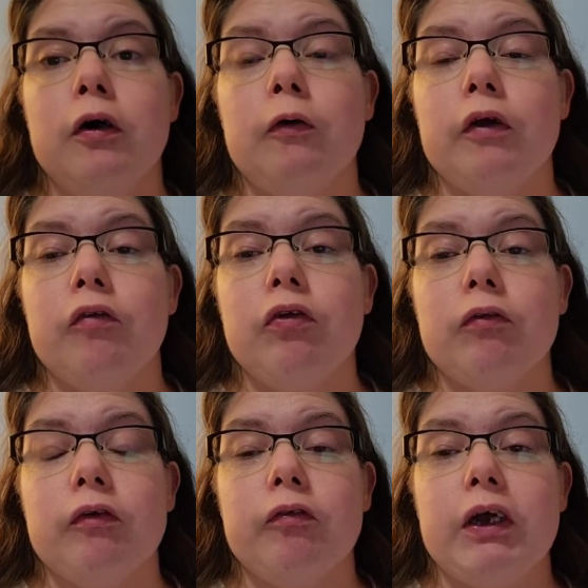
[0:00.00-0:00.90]
A Court of
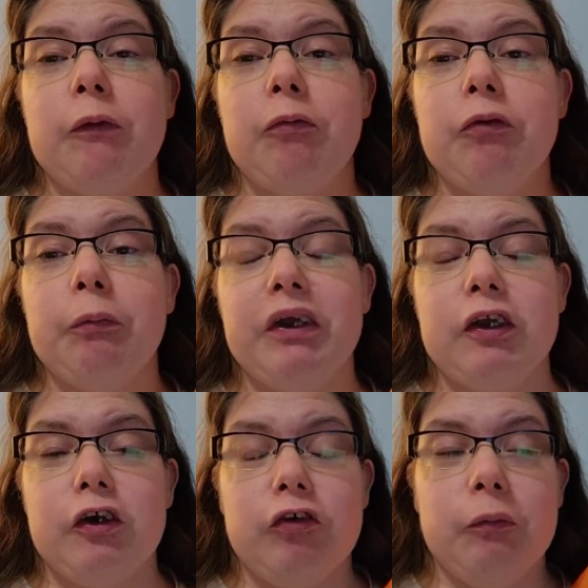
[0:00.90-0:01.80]
Silver Flames by
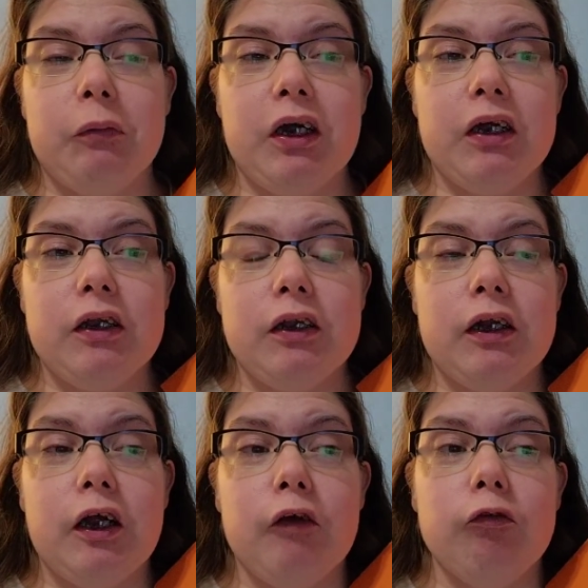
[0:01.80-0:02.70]
Sarah J.
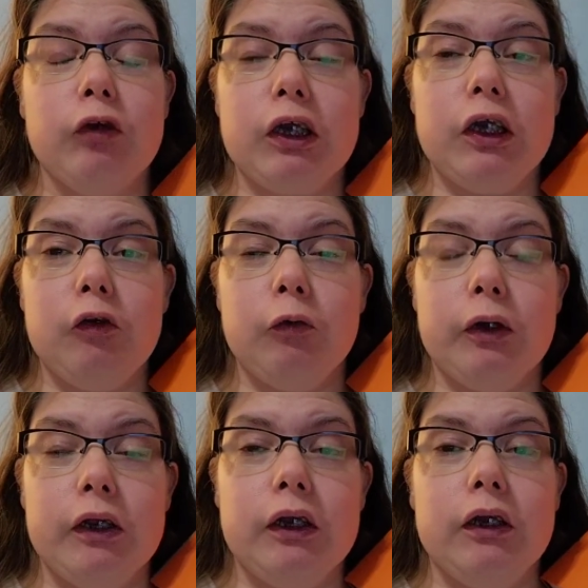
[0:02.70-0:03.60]
Maas, and I really
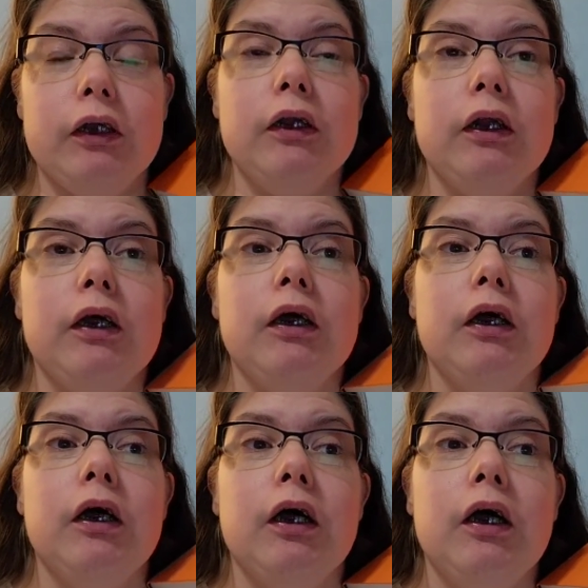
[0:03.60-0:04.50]
enjoyed this.
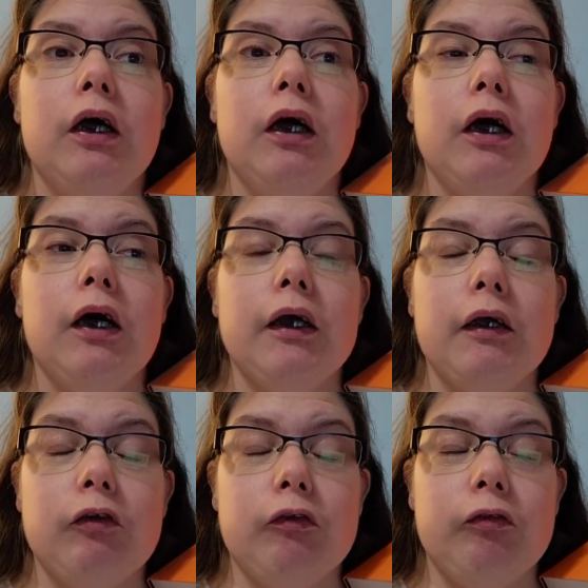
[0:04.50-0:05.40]

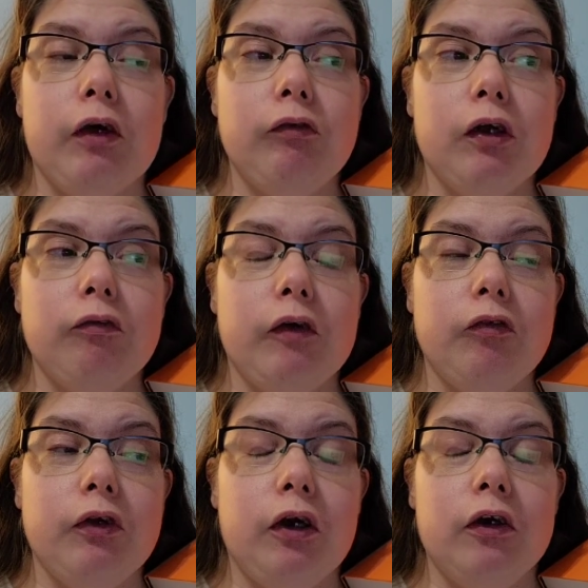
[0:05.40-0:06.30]
I gave it a 5 out of
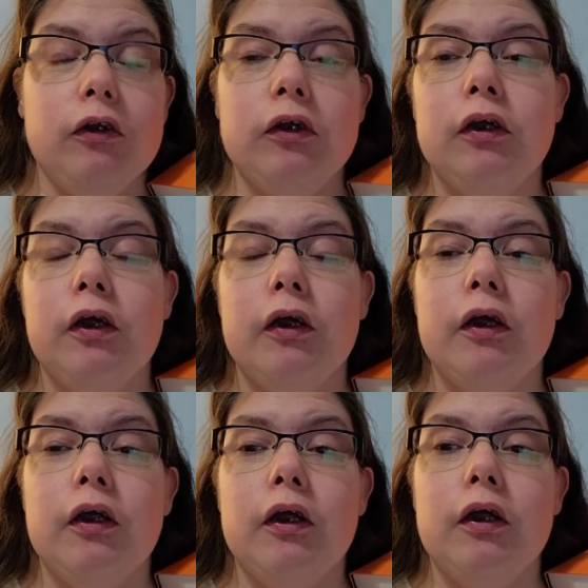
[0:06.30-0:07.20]
5 stars,
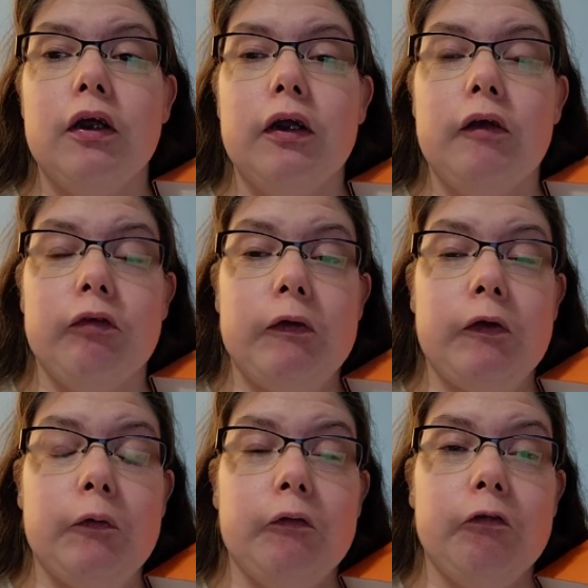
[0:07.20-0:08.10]

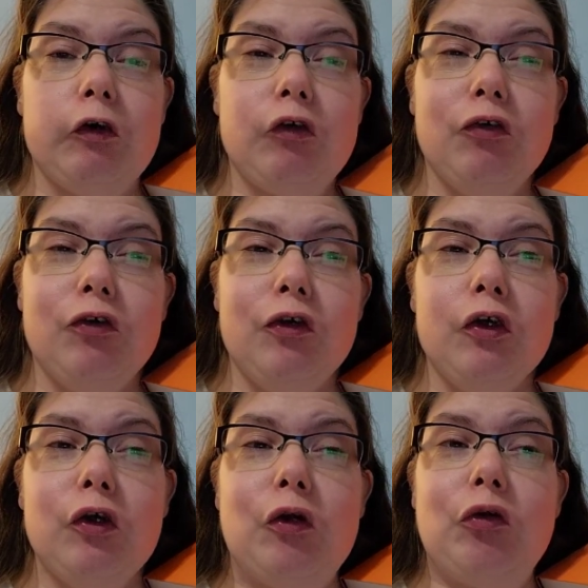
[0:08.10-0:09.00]
even though the first
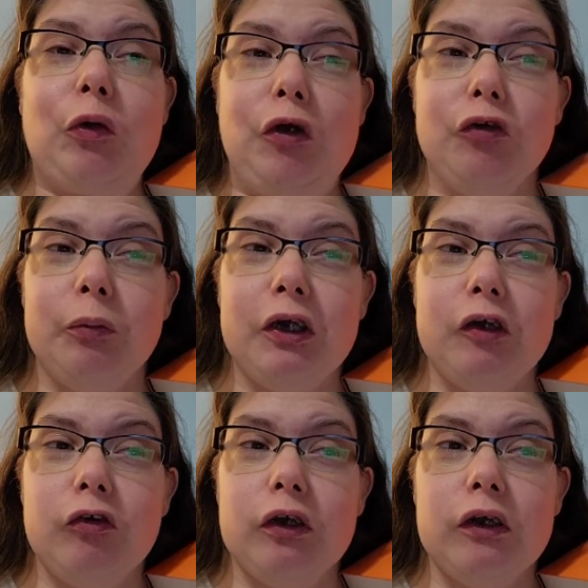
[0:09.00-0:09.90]
200
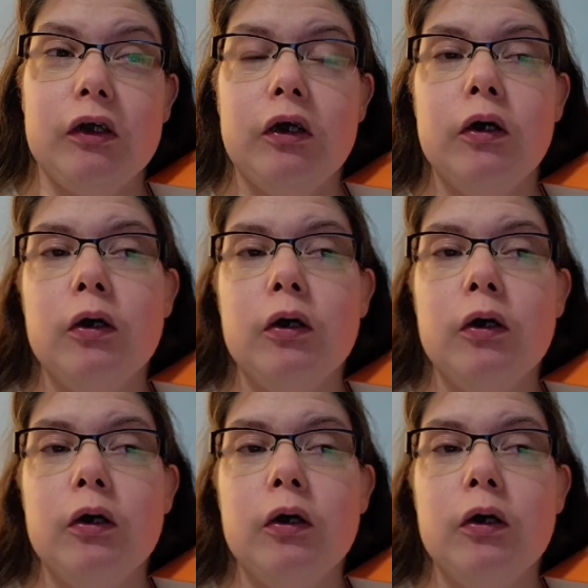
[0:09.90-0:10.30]
pages